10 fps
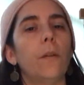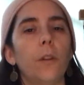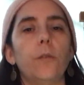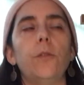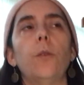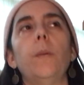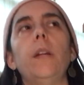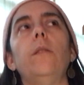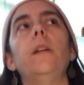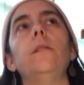There's so
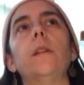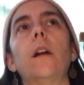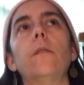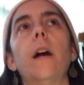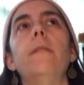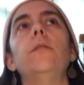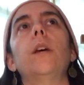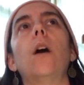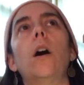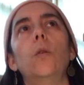many things in our lives
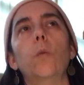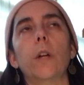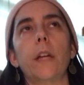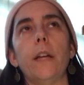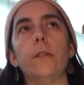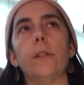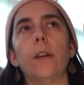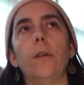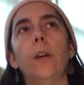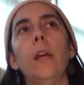that are working.
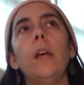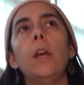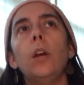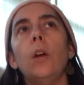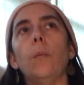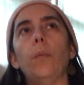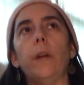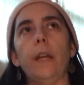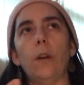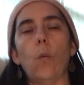So
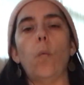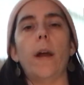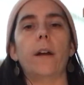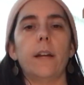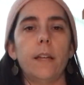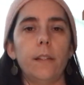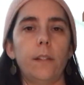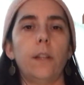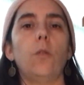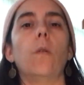bringing
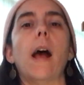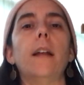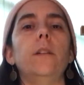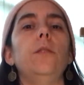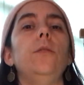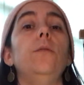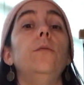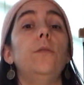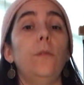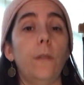awareness and
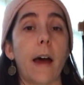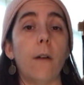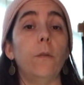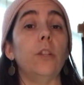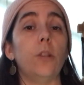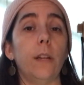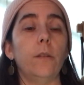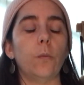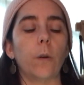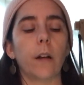gratitude to that which
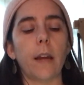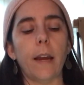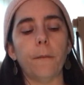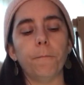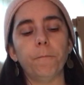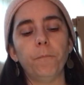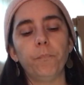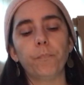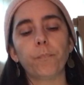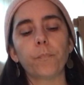is working.
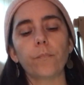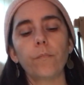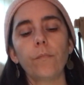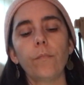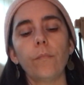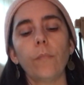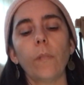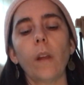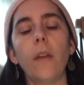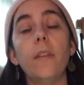
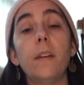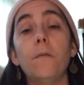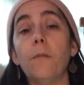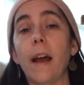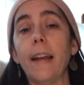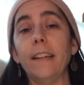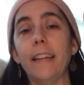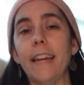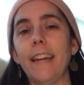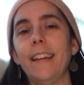And then
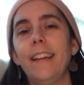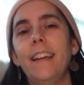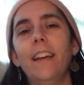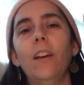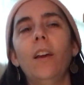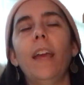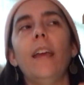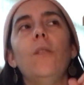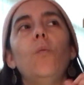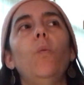finally,
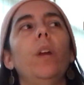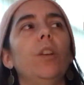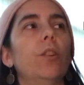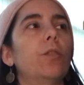when you're